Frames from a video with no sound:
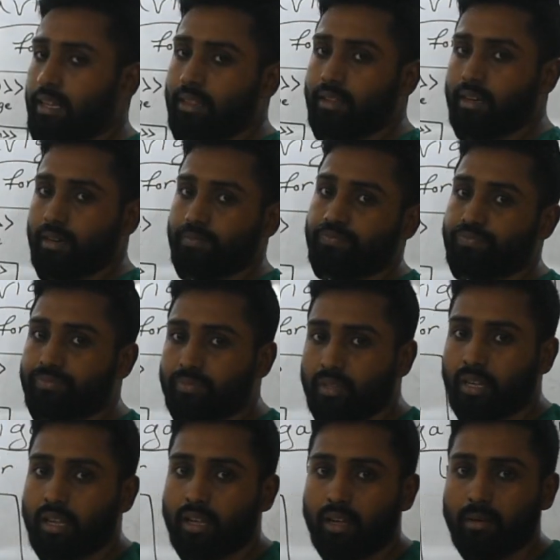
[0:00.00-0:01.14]
in the
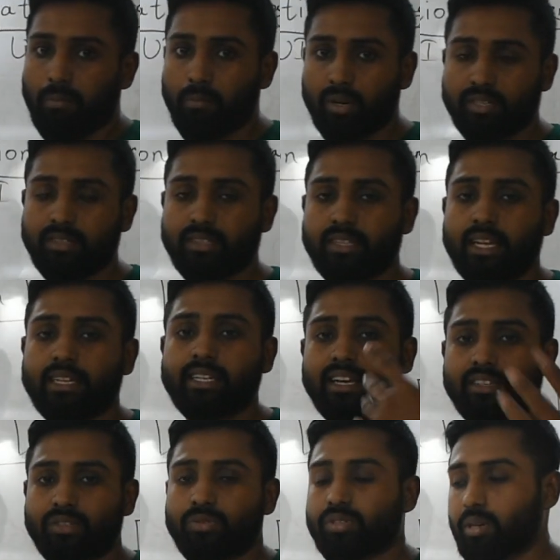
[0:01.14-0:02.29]
buttons that
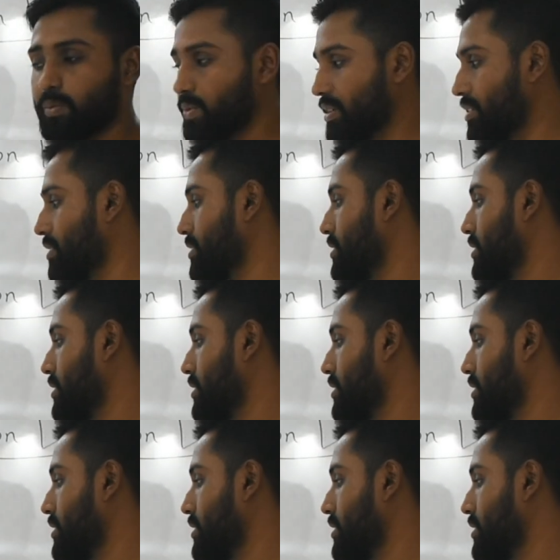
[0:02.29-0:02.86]
take you somewhere.